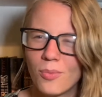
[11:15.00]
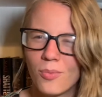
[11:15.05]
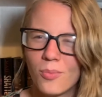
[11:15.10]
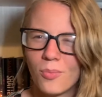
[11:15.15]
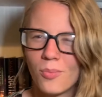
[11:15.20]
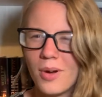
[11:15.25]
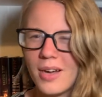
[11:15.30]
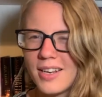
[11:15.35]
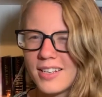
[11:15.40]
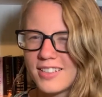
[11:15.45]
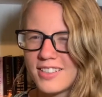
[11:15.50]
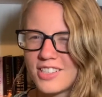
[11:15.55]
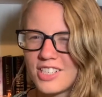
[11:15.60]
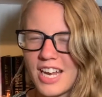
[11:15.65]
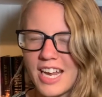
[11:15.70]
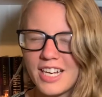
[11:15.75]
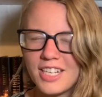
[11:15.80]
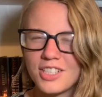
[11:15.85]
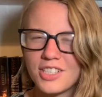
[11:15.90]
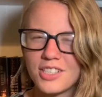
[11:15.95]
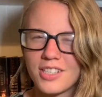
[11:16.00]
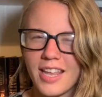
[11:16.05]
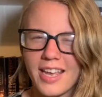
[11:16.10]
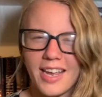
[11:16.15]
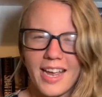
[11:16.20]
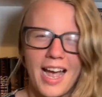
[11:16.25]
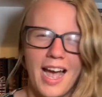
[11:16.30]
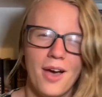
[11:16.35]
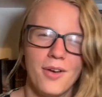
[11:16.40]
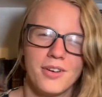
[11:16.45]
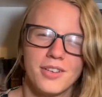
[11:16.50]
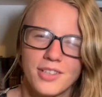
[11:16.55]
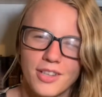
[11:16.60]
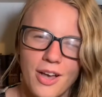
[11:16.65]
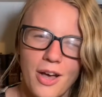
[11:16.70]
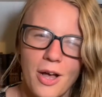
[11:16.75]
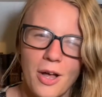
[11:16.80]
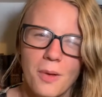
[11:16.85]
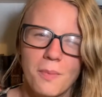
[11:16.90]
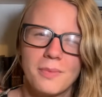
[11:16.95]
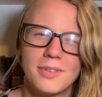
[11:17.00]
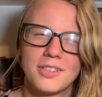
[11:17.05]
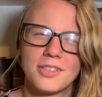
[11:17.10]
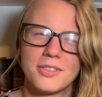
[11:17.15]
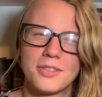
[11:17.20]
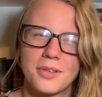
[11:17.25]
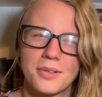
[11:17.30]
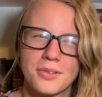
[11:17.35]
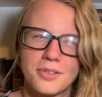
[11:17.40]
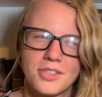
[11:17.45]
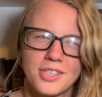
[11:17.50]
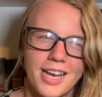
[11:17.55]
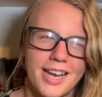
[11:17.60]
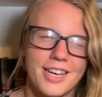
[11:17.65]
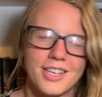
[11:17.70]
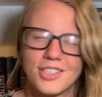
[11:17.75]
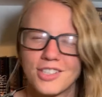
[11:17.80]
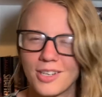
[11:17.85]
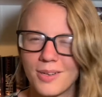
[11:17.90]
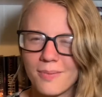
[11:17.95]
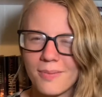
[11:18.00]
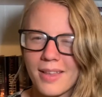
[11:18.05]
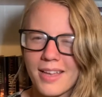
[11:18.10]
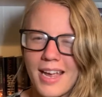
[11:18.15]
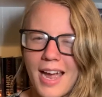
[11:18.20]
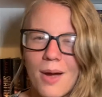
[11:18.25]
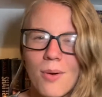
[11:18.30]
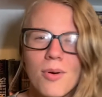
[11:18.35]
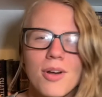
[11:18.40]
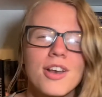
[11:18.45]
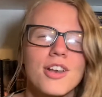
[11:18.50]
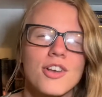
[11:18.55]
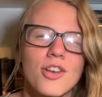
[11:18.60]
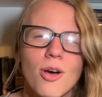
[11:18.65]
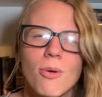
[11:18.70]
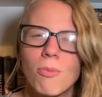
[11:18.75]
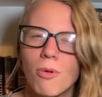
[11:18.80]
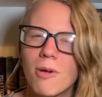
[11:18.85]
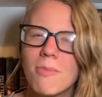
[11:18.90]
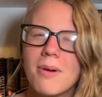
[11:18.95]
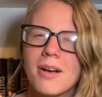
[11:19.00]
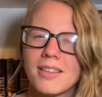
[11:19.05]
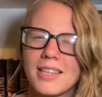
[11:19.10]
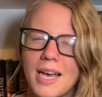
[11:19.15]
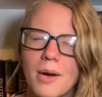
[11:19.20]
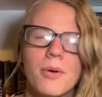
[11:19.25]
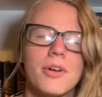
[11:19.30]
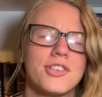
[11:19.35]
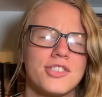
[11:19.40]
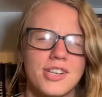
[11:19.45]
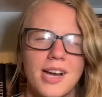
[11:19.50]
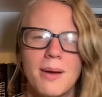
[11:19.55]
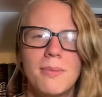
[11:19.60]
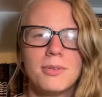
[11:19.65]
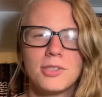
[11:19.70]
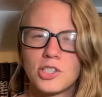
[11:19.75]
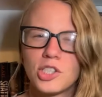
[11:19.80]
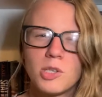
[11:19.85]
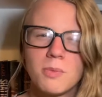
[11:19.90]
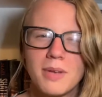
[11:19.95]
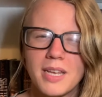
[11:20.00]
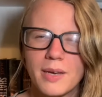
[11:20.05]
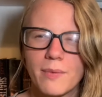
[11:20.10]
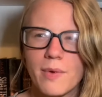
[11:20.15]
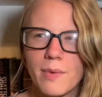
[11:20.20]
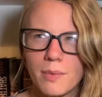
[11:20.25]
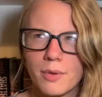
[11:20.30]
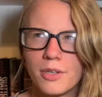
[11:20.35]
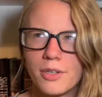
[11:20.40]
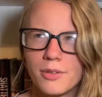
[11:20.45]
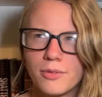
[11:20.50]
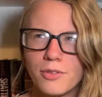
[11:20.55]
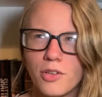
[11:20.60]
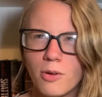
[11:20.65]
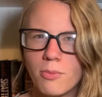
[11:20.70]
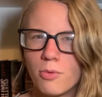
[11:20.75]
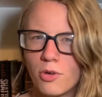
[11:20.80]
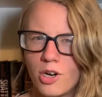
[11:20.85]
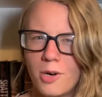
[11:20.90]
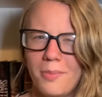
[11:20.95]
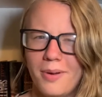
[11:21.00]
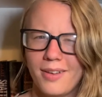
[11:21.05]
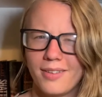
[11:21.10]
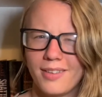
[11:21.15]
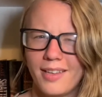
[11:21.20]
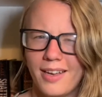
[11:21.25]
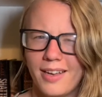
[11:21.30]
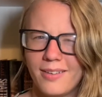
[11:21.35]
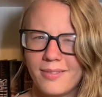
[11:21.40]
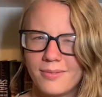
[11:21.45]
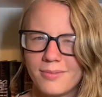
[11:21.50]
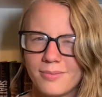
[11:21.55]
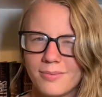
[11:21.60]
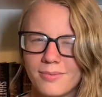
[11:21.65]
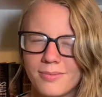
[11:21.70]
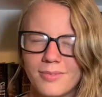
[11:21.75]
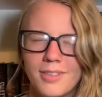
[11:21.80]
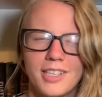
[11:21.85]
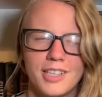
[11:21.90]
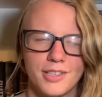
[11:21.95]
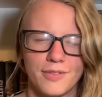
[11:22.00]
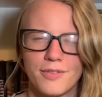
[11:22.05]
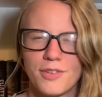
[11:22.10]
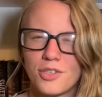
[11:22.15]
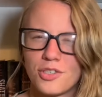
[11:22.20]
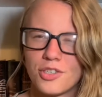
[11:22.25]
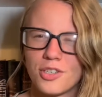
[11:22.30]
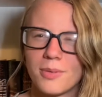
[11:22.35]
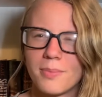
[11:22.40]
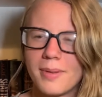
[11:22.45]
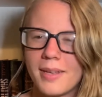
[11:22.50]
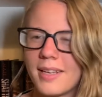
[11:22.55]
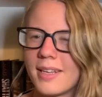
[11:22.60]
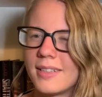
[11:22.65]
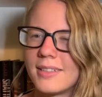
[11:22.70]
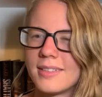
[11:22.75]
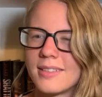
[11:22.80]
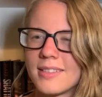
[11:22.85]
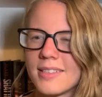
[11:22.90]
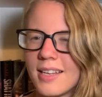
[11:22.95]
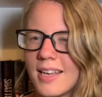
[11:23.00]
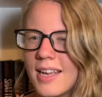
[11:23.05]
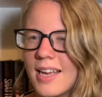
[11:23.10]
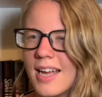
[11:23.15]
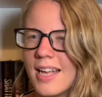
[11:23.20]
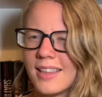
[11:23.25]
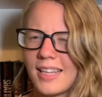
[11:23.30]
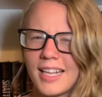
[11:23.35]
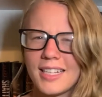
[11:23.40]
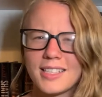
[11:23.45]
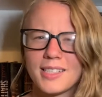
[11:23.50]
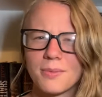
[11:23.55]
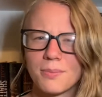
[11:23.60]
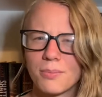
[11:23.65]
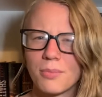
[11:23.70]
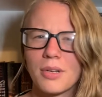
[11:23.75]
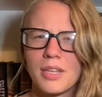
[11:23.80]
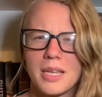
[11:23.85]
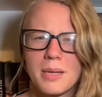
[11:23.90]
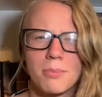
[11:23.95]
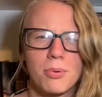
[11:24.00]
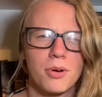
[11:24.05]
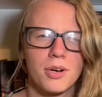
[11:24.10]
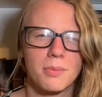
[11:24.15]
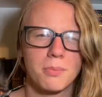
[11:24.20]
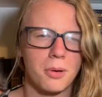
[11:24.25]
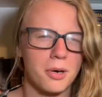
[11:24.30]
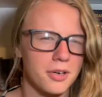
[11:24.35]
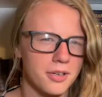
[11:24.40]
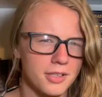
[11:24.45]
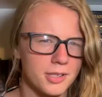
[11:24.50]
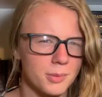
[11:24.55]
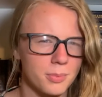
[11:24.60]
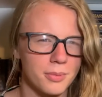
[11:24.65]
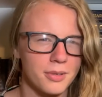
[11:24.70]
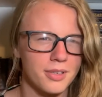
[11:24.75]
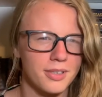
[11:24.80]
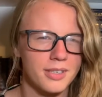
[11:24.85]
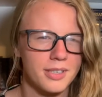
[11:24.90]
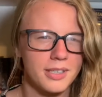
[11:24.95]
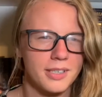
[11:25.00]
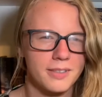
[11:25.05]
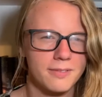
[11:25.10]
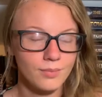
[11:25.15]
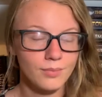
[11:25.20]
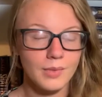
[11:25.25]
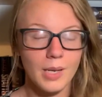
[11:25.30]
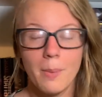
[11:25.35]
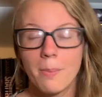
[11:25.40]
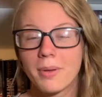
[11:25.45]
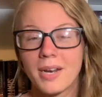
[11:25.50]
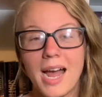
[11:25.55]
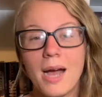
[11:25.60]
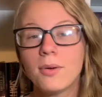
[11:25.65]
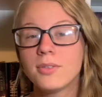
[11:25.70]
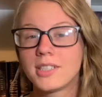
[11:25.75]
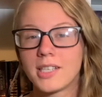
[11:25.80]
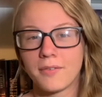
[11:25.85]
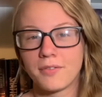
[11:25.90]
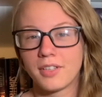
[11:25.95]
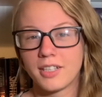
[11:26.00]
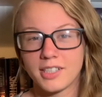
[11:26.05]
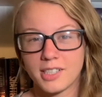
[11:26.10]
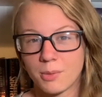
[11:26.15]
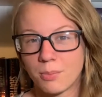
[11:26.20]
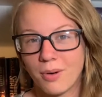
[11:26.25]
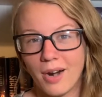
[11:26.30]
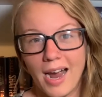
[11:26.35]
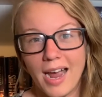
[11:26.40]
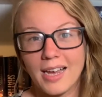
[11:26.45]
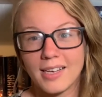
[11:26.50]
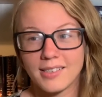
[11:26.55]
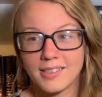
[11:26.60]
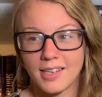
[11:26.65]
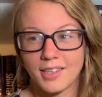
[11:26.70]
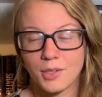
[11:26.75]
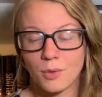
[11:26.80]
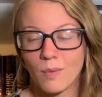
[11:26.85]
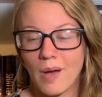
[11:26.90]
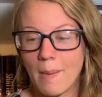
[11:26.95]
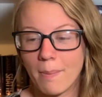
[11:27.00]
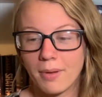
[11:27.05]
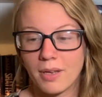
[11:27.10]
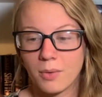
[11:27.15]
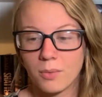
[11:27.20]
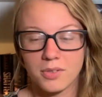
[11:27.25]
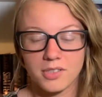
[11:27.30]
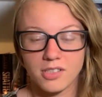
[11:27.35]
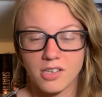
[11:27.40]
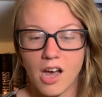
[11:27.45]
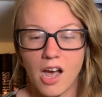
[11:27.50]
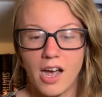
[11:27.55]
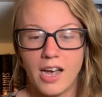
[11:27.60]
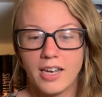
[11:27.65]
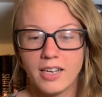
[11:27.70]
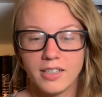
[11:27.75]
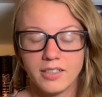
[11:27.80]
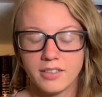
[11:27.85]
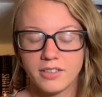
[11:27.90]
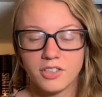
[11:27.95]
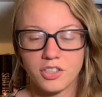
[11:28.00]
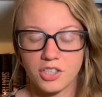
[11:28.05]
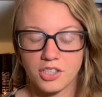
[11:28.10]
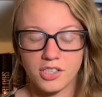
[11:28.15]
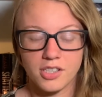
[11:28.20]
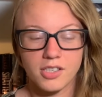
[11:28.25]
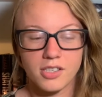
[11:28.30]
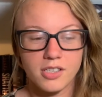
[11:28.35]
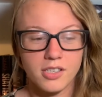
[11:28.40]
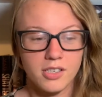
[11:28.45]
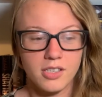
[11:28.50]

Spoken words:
What changed? Like, how did the Almond Stone change him? Like, I want to know more about that, which I'm assuming we will know more about that in the future because that's a really important part of this book. But I was definitely surprised that the weapon was not just